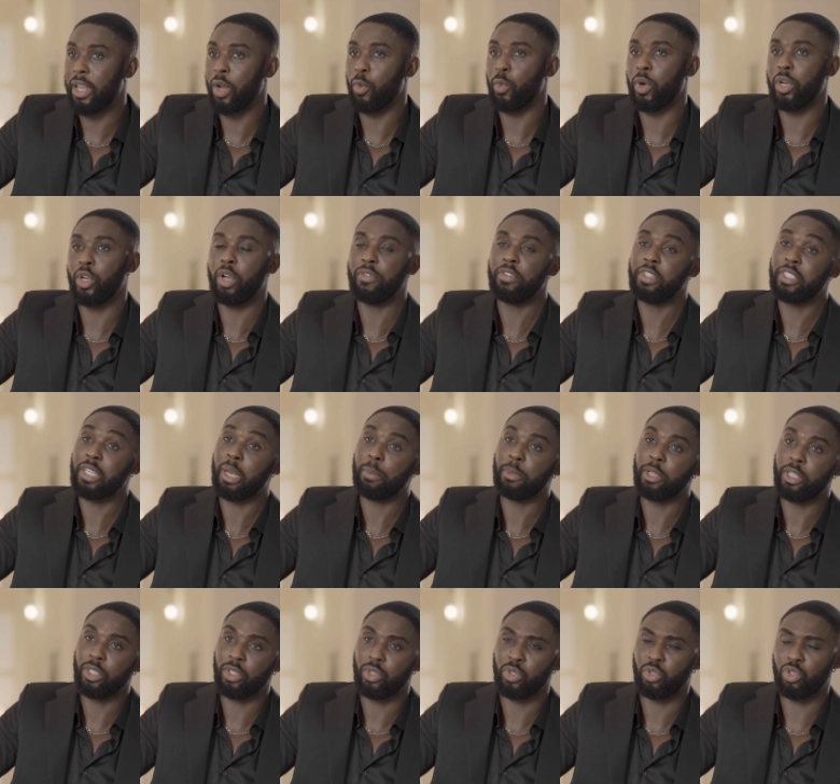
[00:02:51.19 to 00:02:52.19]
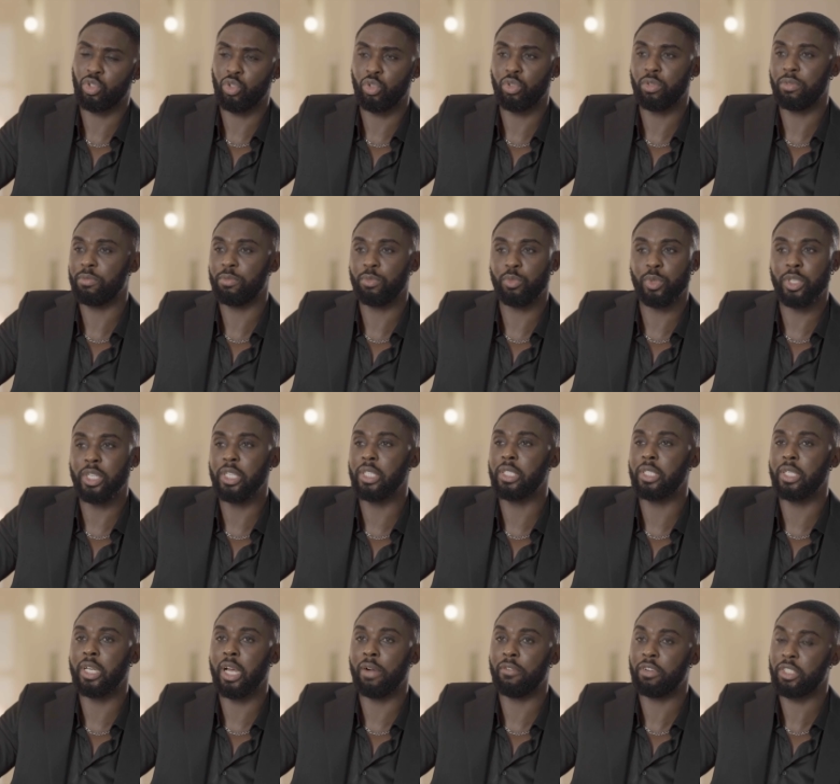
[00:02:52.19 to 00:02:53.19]
that we're not even tapping into. So we need
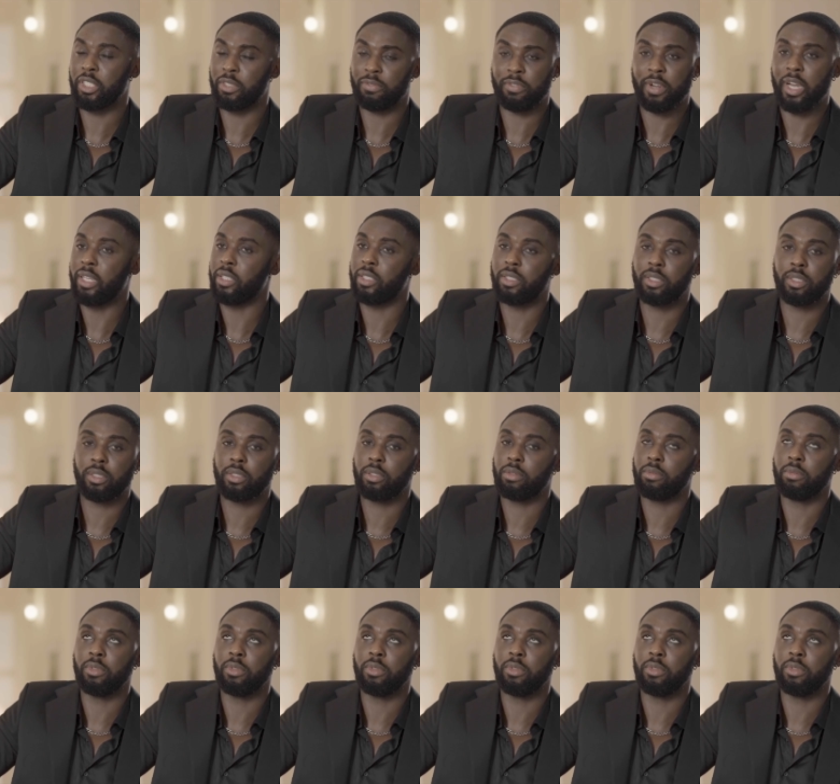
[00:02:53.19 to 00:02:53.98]
to diversify it.